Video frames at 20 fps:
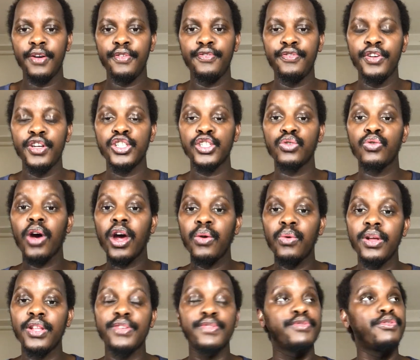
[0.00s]
fresh
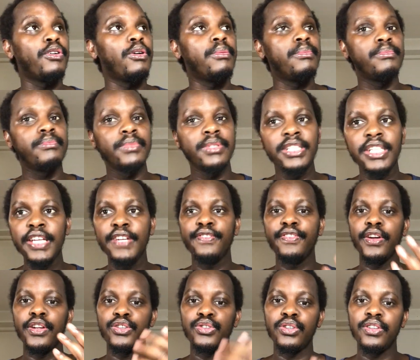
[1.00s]
graduates from
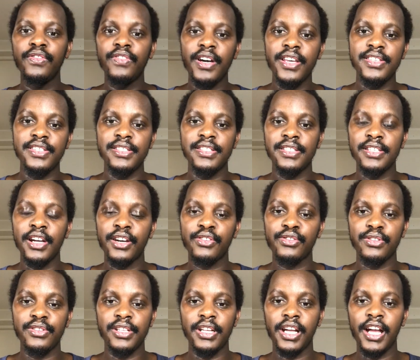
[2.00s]
different universities
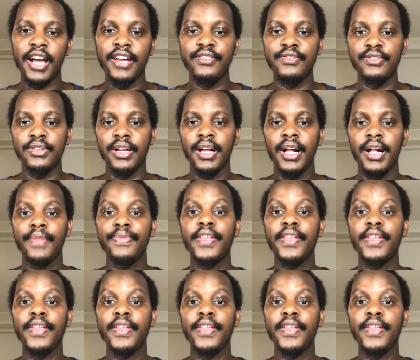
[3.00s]
across the country